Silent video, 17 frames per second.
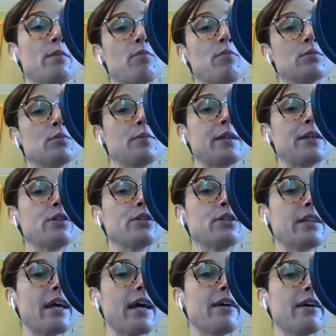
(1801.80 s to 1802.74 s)
probably
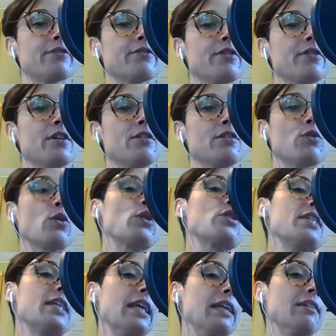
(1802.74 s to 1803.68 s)
couldn't have
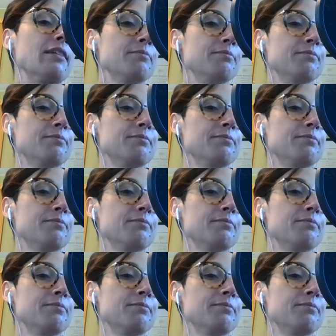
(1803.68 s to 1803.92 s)
foreseen.